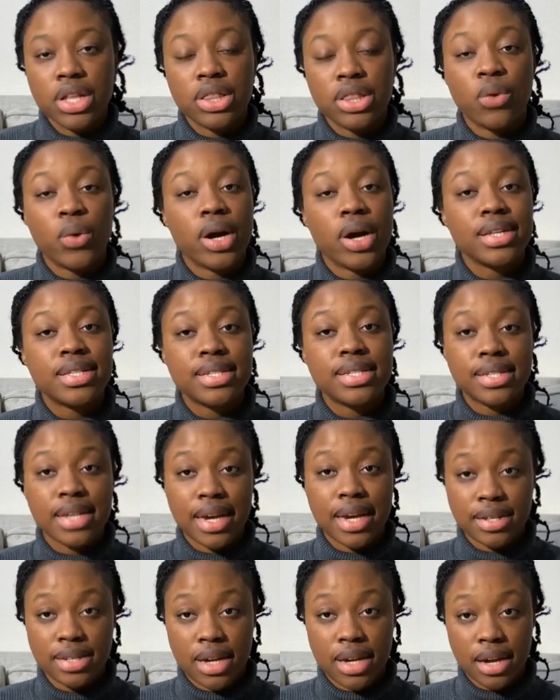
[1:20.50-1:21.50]
The word
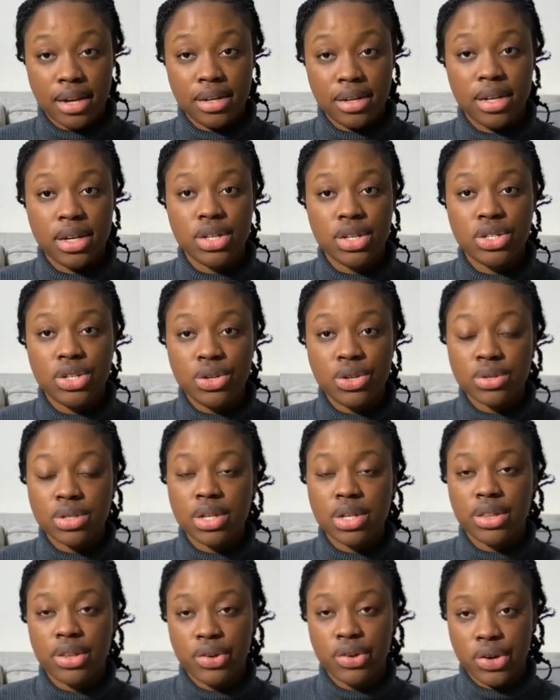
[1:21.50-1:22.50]
Satan is
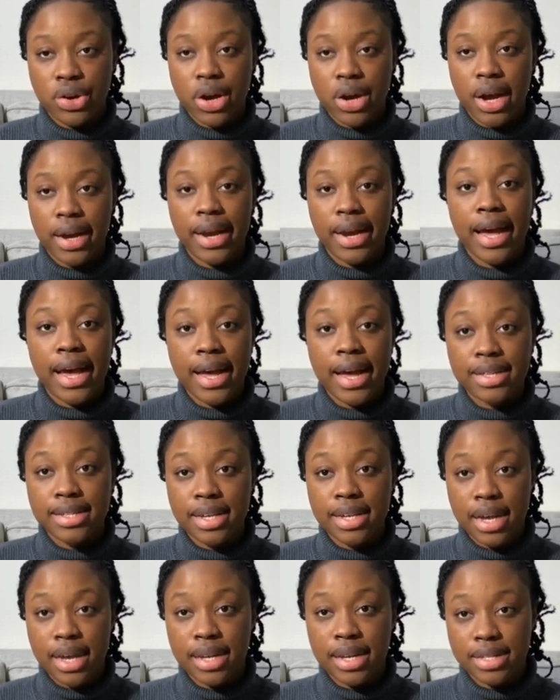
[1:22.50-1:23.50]
used in the Quran
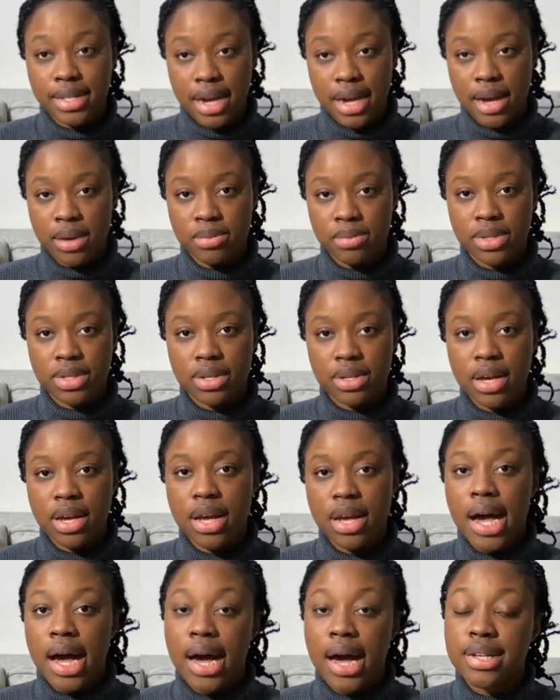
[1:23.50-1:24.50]
88 times,
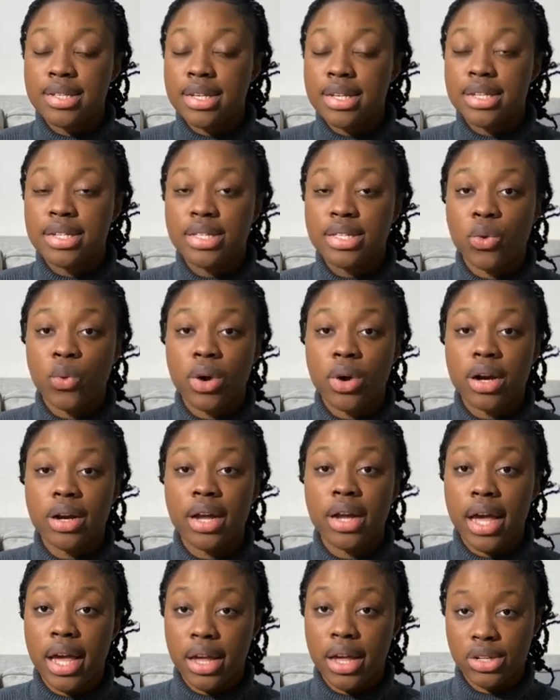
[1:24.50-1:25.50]
as is the
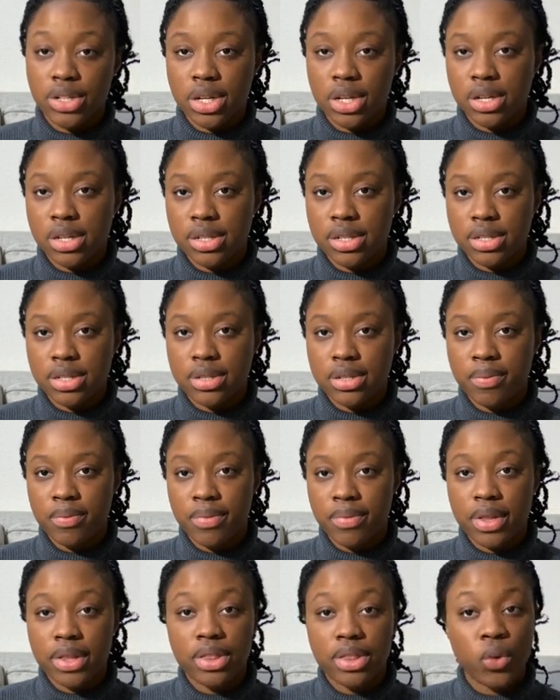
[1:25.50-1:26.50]
word
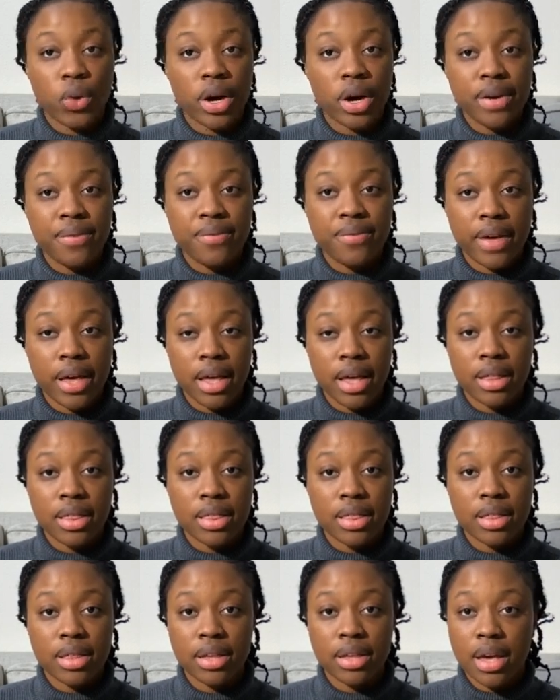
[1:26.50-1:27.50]
angels. The word faith,
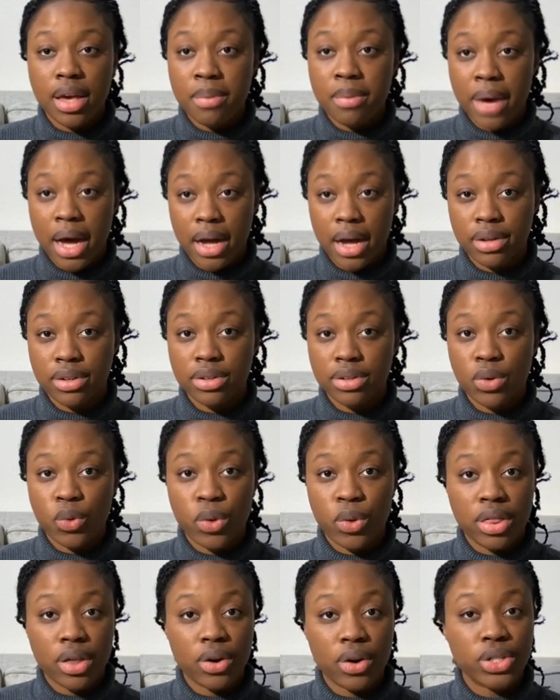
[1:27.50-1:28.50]
iman,
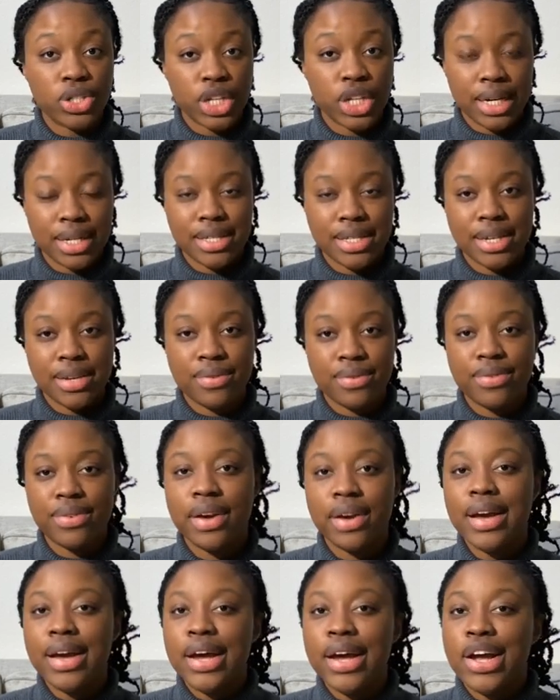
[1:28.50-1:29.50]
without genitive,
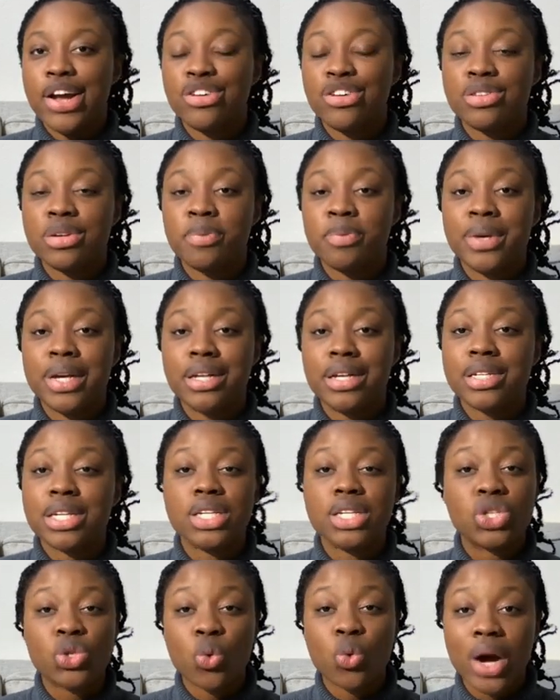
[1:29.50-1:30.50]
is
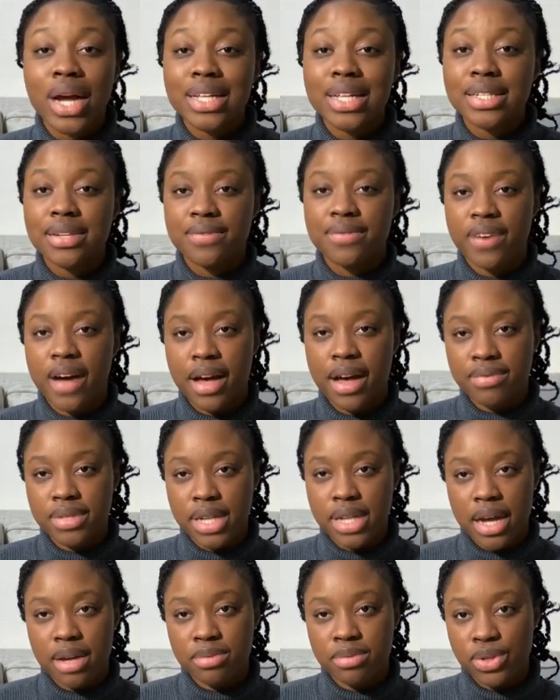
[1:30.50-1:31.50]
repeated 25
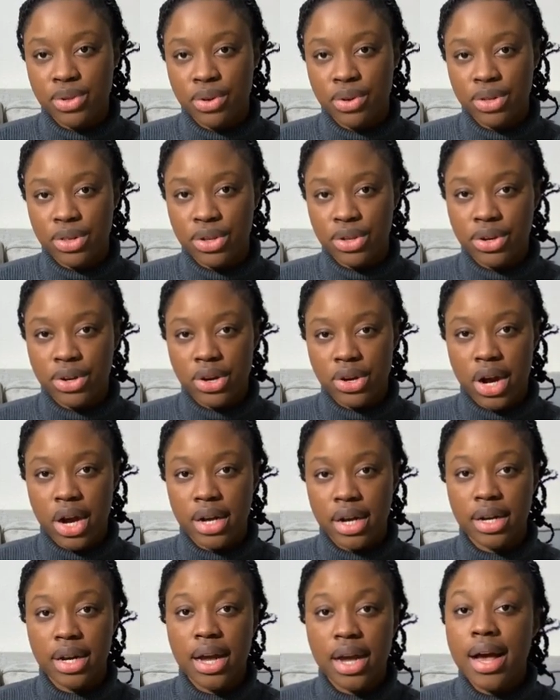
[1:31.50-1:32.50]
times throughout the
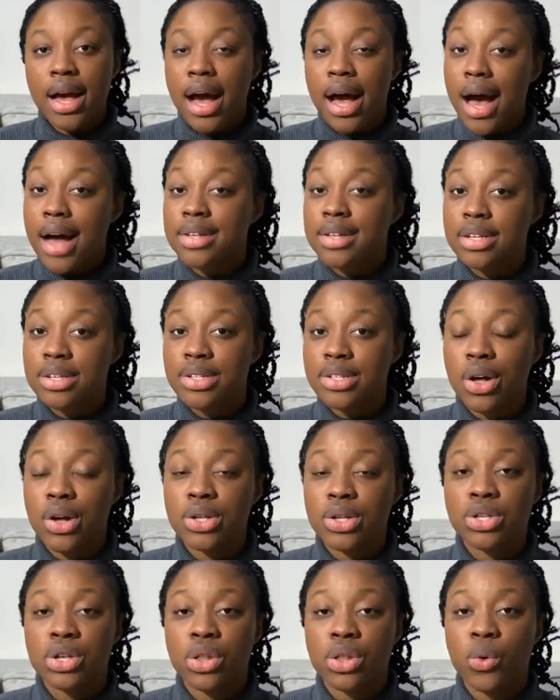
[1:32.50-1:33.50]
Quran, as is
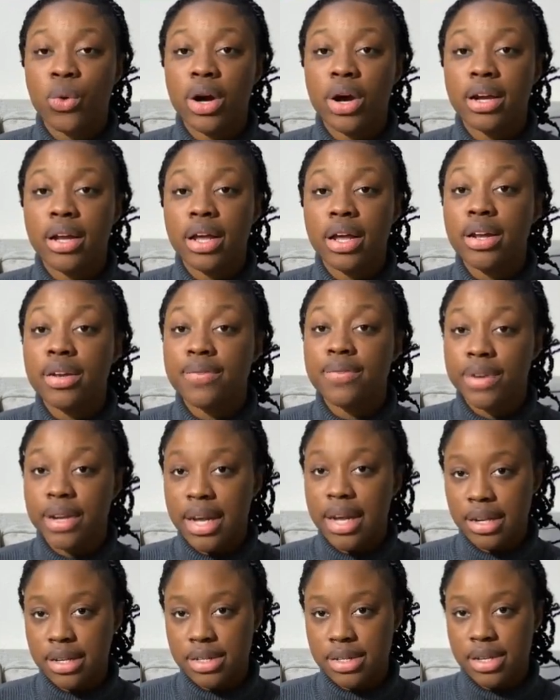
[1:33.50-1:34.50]
also the word
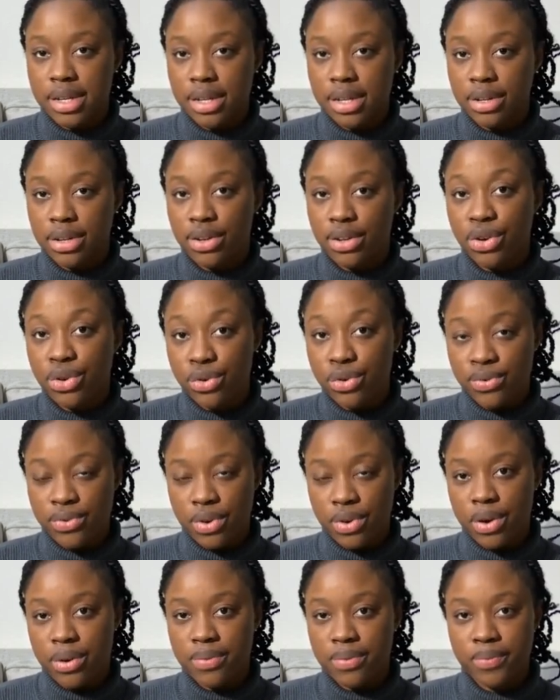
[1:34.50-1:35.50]
infidelity,
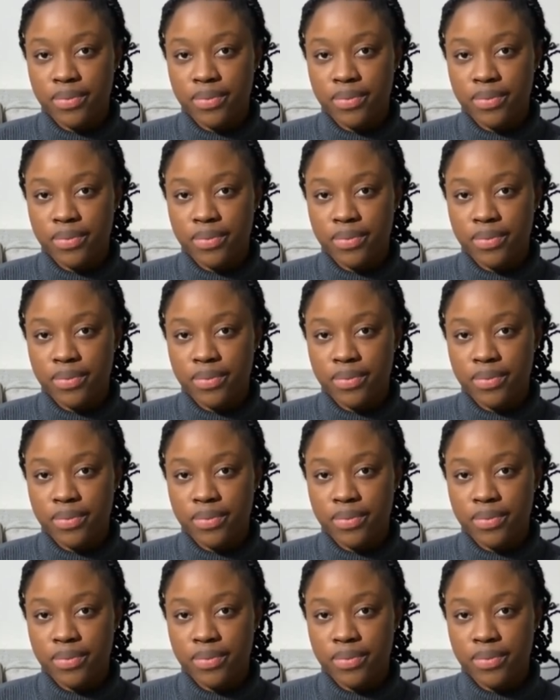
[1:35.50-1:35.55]
kufr.